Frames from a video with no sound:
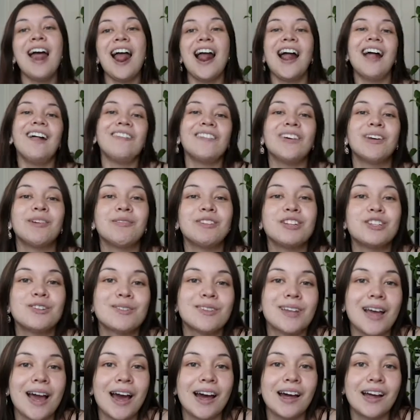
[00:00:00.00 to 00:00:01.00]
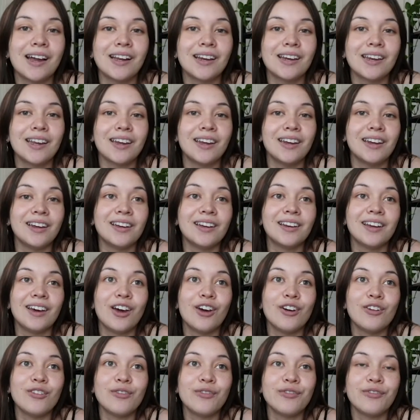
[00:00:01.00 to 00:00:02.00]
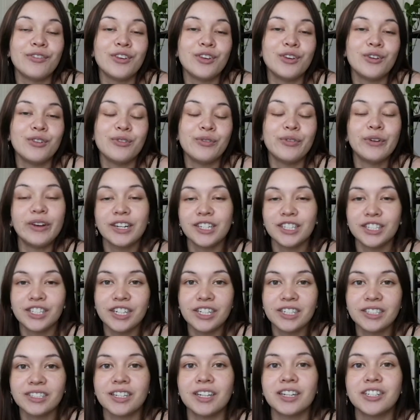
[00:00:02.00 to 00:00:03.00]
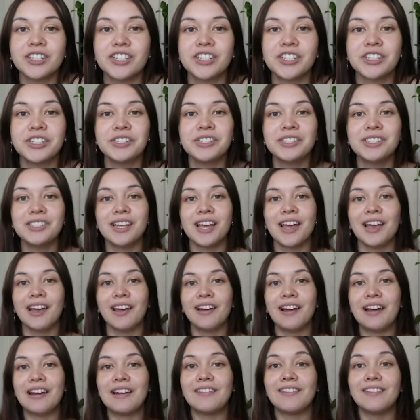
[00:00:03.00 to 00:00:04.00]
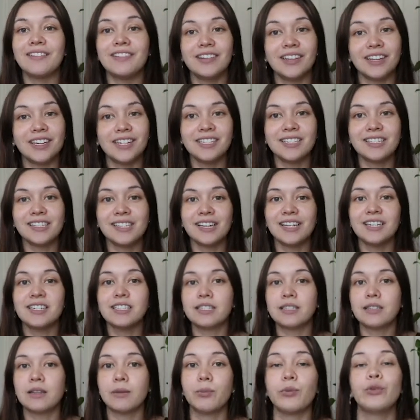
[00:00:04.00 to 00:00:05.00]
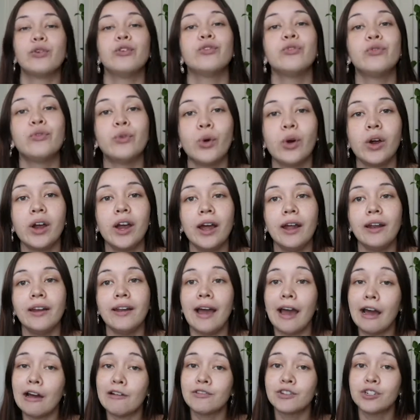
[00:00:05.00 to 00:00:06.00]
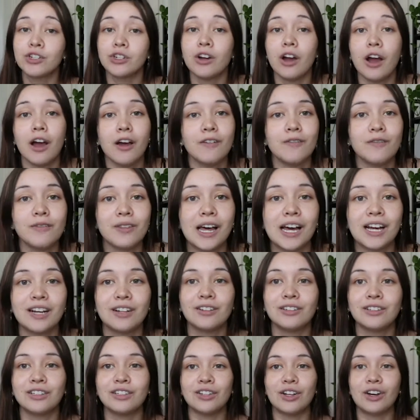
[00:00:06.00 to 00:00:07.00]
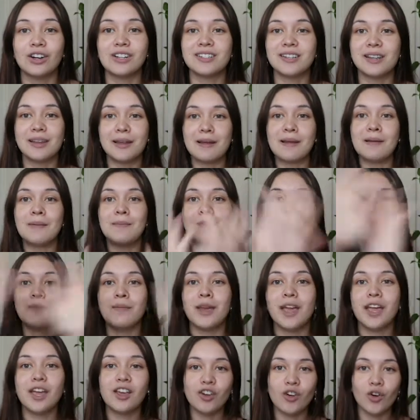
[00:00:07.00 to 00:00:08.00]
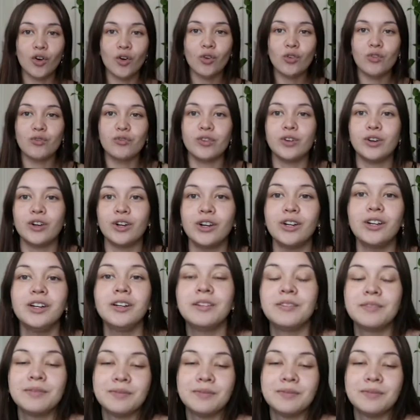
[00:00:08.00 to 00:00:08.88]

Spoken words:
and then we just added a few finishing touches, and this is the before and after of that closet makeover.